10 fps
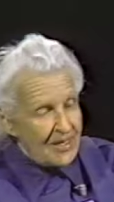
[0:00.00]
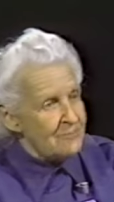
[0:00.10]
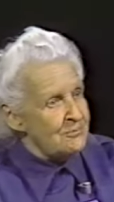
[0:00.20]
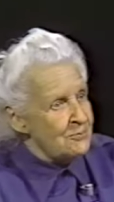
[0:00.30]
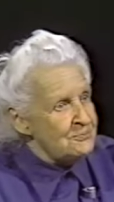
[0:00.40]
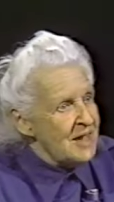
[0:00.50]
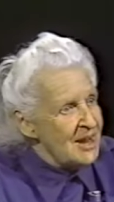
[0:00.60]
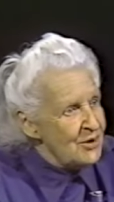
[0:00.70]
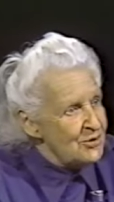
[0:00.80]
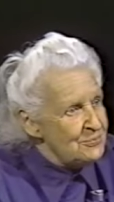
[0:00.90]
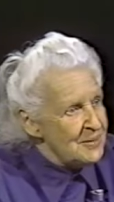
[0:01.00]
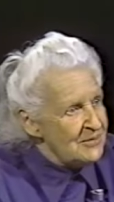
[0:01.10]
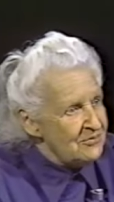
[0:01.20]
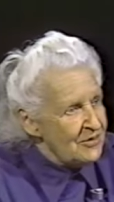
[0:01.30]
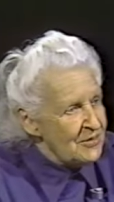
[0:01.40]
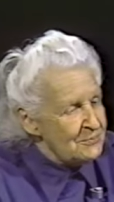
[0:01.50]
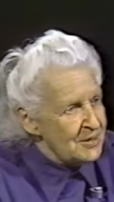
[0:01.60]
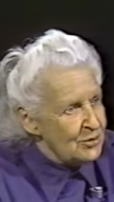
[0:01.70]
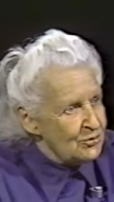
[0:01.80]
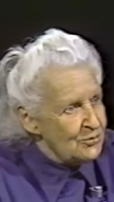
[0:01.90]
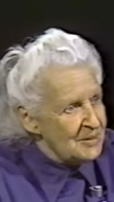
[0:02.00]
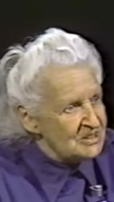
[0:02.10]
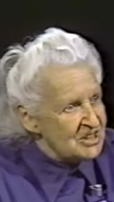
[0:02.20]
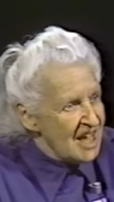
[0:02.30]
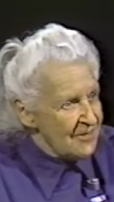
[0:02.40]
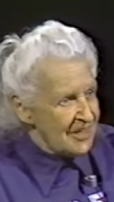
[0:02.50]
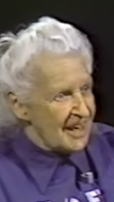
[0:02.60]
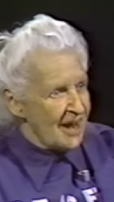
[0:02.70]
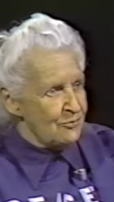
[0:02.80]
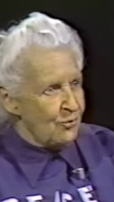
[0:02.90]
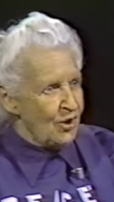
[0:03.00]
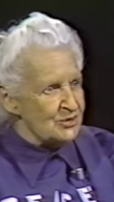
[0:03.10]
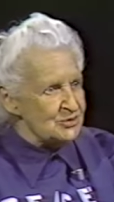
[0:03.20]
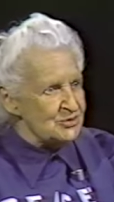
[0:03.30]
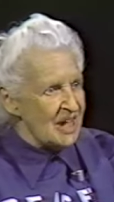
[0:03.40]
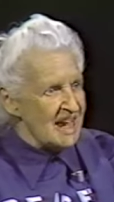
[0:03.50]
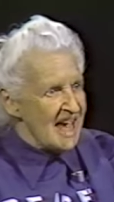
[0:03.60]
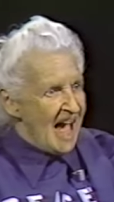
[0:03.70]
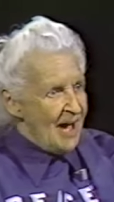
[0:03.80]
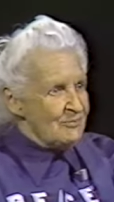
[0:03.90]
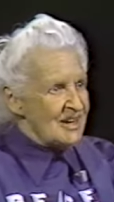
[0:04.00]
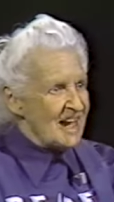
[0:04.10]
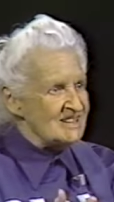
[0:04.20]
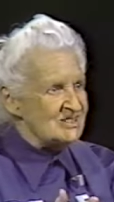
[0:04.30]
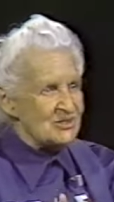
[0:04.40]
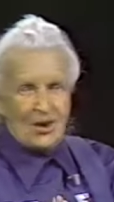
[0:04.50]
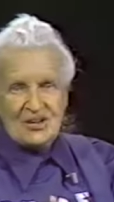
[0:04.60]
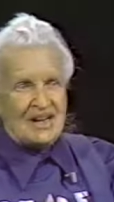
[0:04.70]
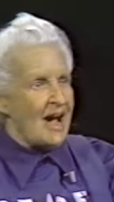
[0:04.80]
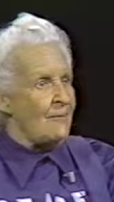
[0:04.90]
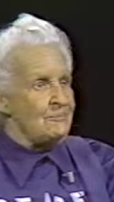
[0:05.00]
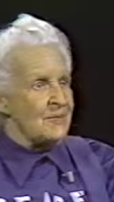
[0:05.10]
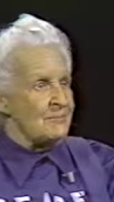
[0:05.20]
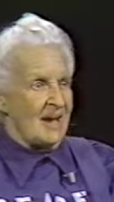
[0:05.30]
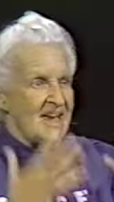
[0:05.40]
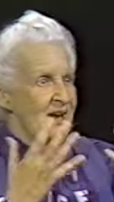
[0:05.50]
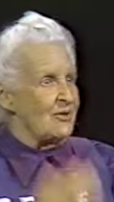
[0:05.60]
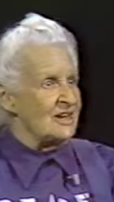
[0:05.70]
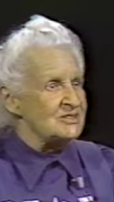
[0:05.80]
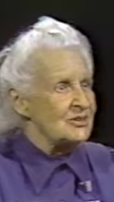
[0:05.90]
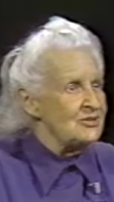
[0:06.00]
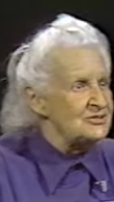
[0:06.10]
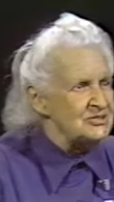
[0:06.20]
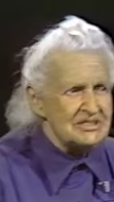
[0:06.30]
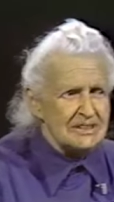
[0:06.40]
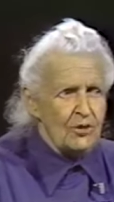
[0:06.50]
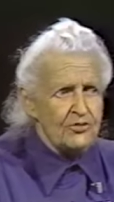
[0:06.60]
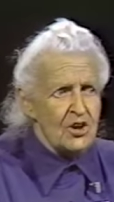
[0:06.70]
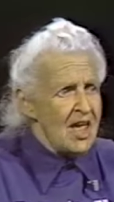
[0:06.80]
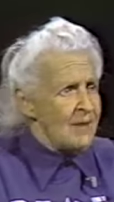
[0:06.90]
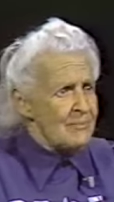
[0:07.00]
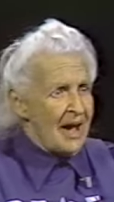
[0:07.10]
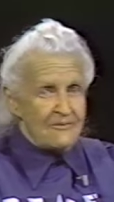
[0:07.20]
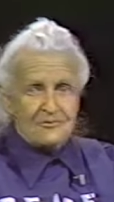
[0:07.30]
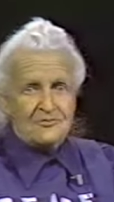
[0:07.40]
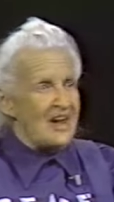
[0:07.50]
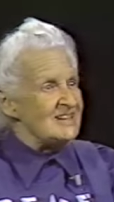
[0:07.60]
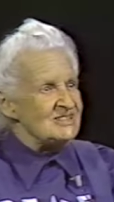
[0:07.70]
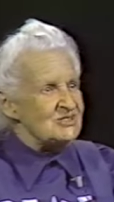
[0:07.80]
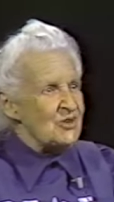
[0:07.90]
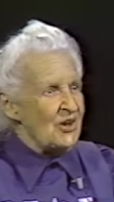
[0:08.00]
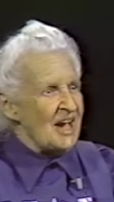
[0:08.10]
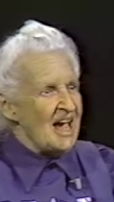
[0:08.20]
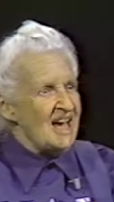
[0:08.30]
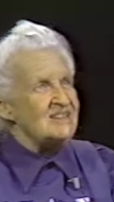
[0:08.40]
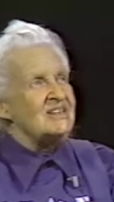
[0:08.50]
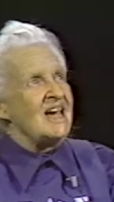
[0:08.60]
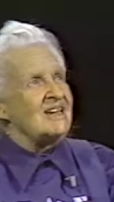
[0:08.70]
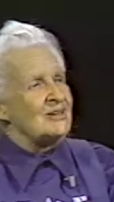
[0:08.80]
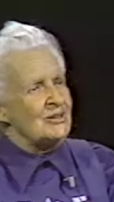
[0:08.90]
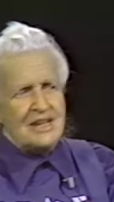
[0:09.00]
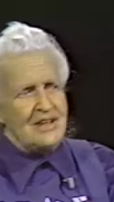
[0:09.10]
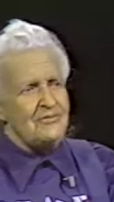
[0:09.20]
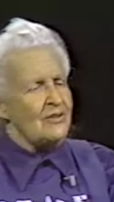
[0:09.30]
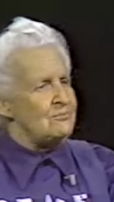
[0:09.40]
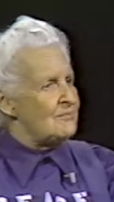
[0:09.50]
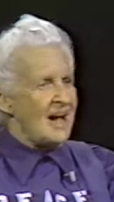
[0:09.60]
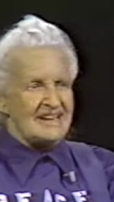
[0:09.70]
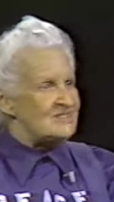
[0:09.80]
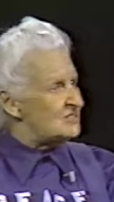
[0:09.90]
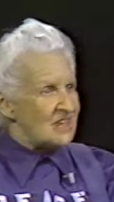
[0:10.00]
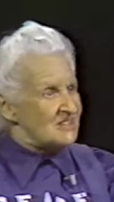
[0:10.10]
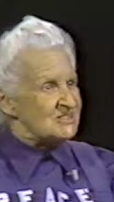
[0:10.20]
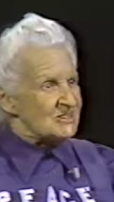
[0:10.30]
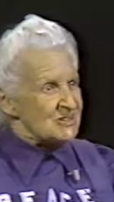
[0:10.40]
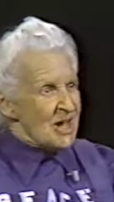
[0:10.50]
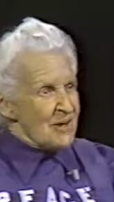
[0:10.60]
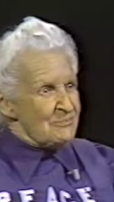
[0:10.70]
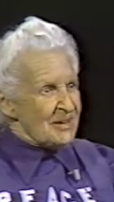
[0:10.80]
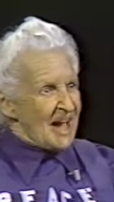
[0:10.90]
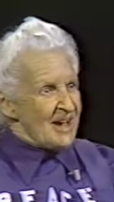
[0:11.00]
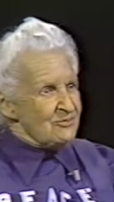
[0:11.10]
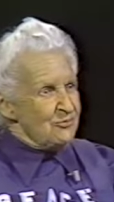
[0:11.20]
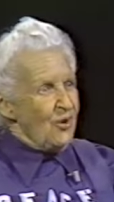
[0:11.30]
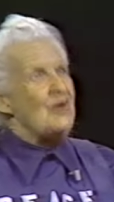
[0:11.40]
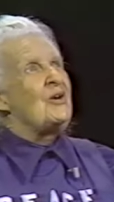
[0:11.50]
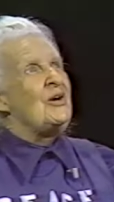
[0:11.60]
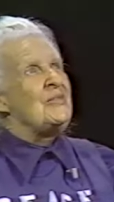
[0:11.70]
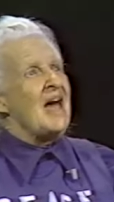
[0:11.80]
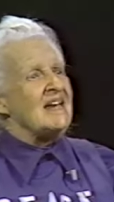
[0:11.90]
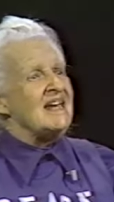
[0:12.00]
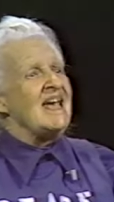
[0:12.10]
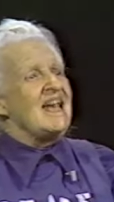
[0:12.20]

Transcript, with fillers: that prepared me for the pilgrimage that I walk today. And when I started out, my hair had turned to silver. My friends thought I had taken leave of my senses, but I walk on that